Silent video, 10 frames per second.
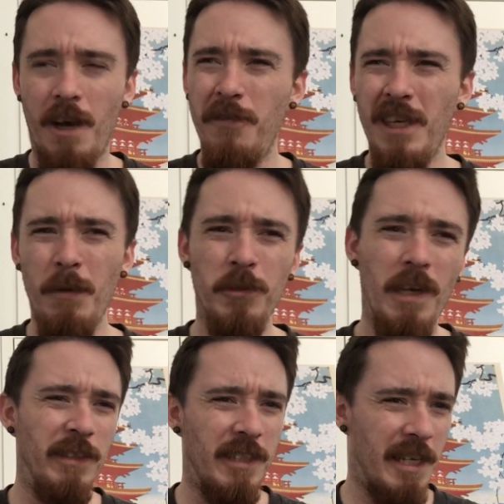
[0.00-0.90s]
I think it was
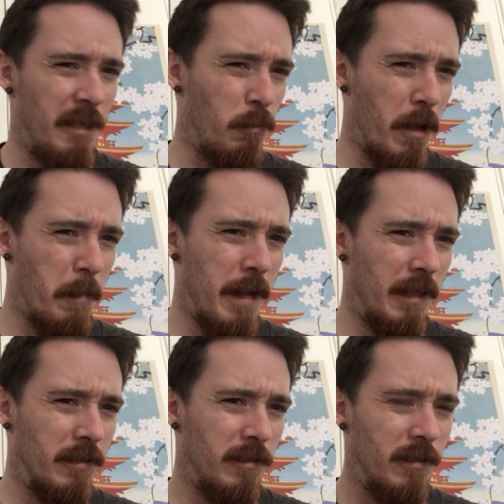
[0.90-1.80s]
Danny
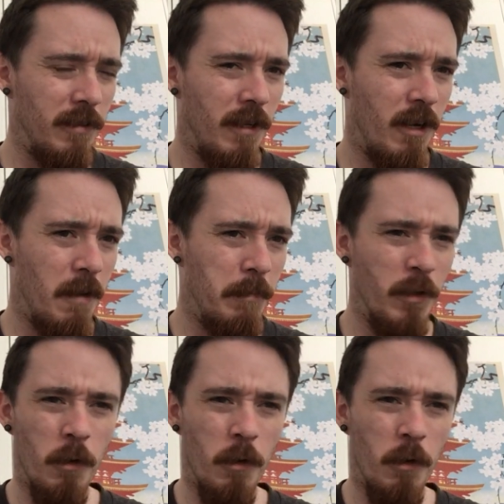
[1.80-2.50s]
Welbeck's arm